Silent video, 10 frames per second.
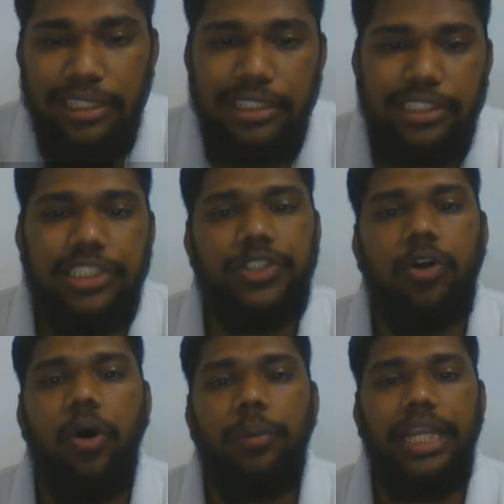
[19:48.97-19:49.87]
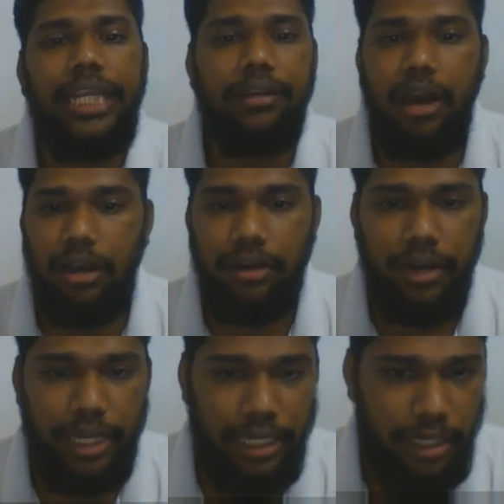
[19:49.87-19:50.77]
This is normally dark
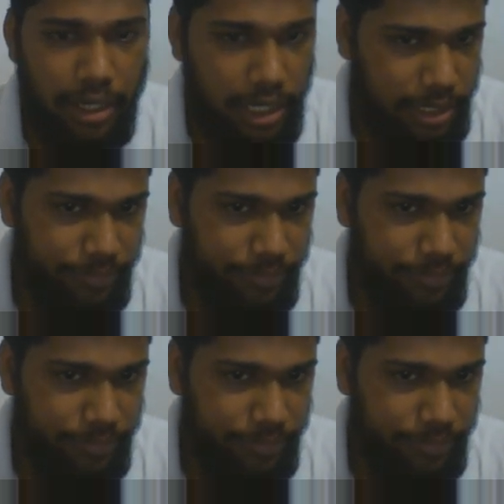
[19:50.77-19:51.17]
green in color.